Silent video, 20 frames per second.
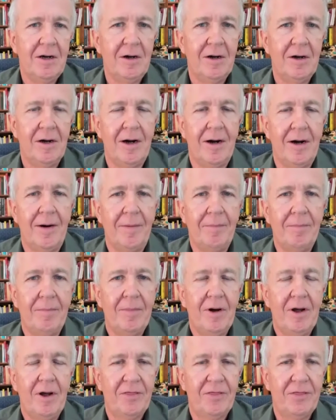
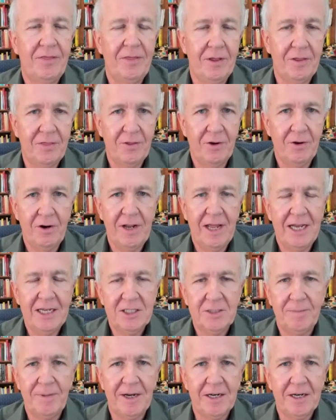A third
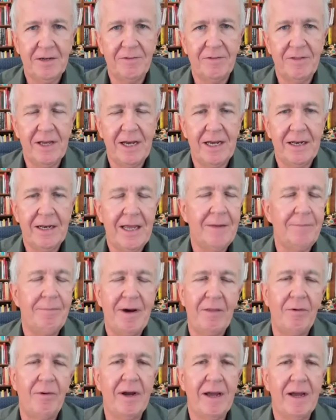aspect of that, and
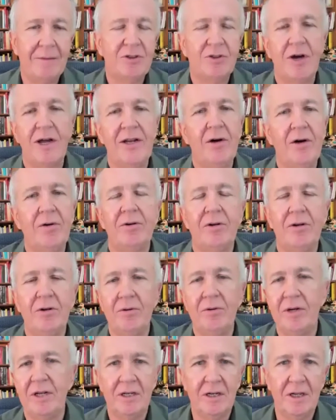by the way, so I don't
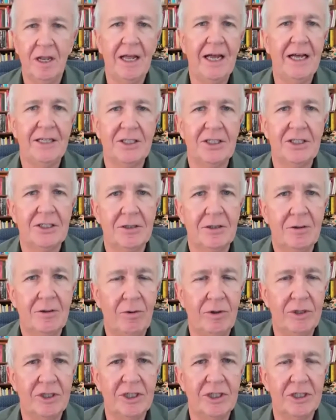do in-class
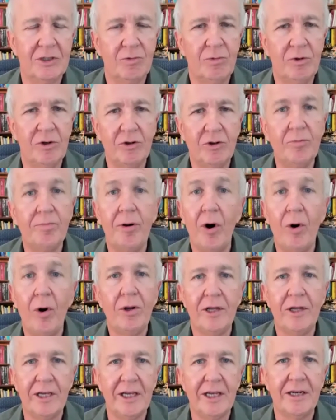quizzes. We'll do
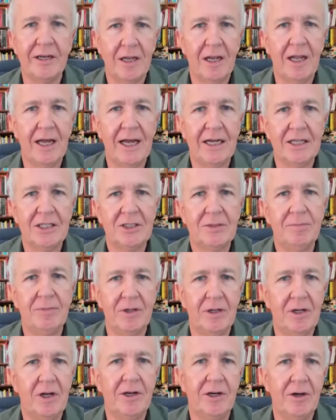polling in class,
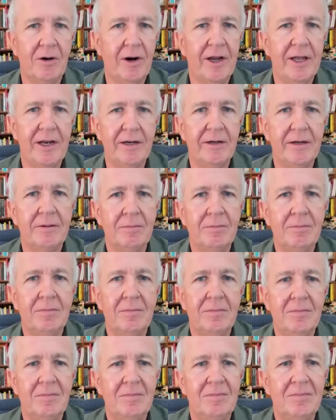but ungraded,
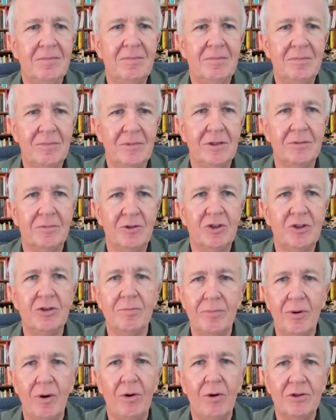the
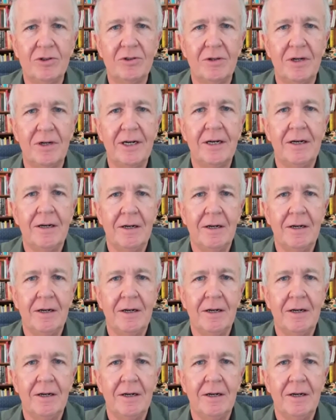Zoom polls, right?